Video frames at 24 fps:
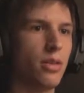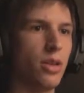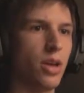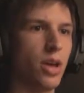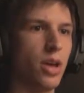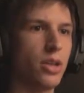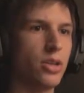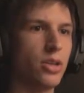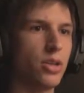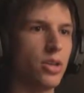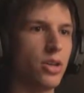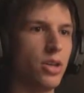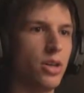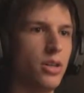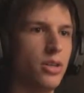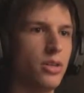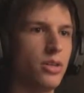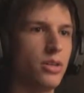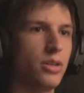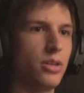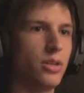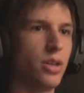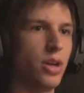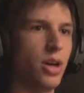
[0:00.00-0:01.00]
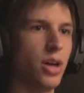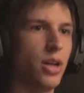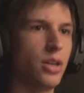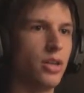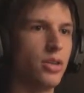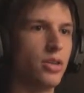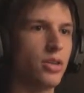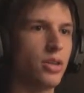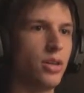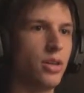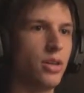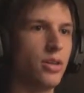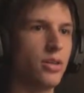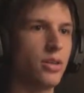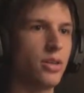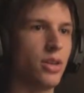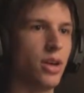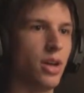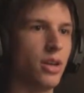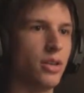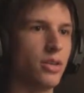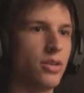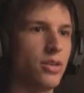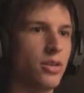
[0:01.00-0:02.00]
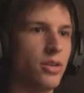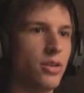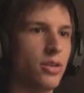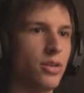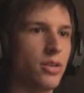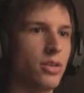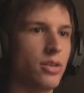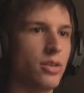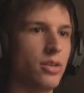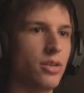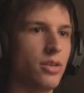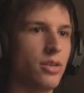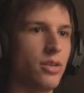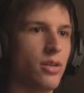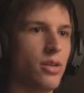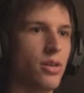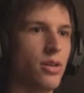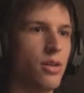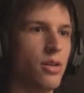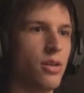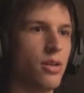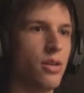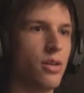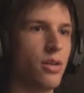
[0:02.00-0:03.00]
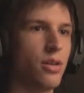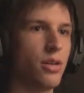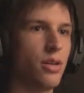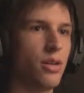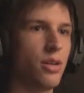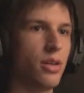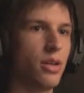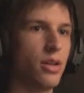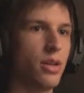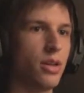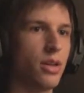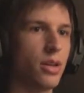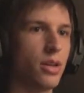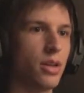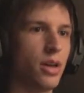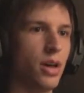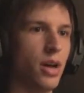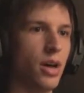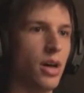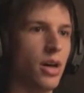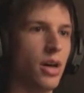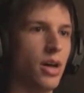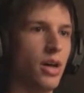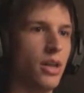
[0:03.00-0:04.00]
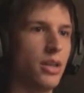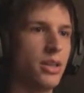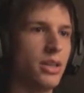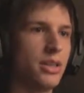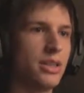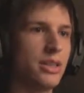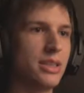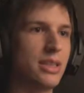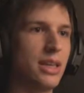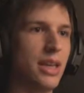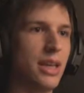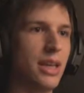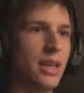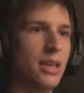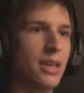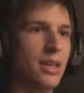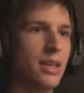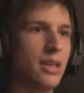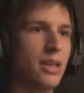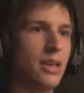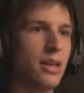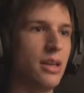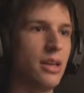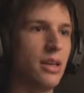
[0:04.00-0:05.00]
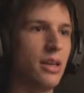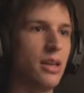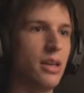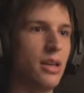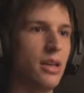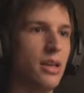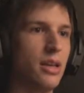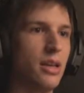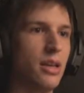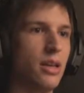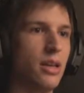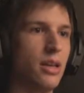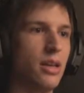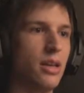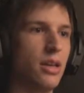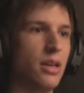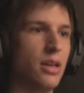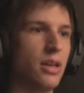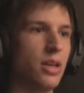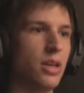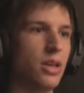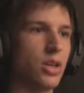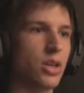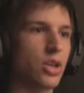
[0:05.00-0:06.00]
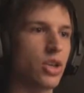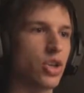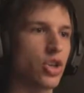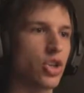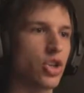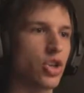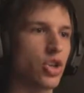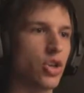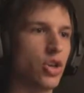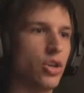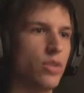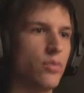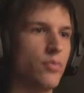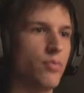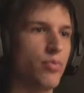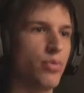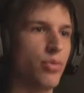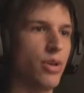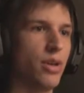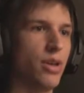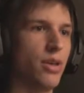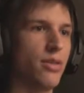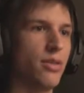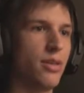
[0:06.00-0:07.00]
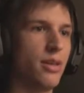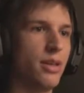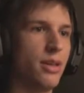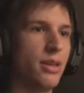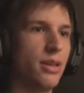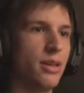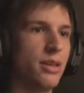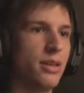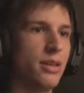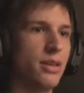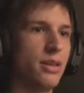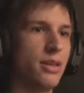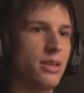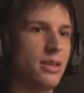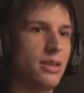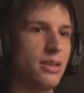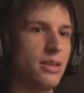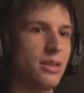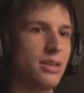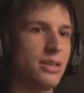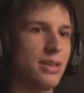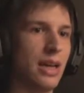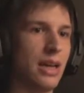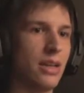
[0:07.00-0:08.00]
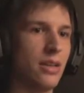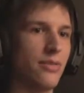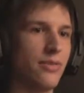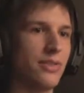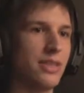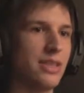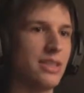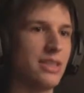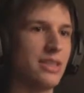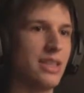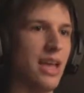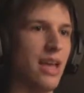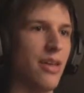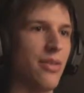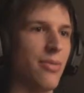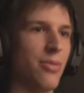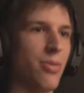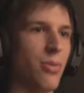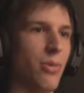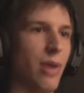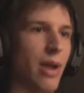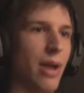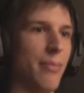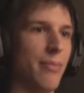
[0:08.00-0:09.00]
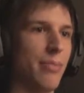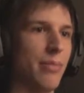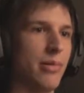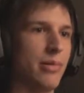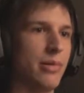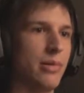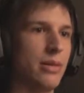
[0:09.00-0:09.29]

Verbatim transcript: Not good, not good, not good. Gonna take a short breather inside of this death trap.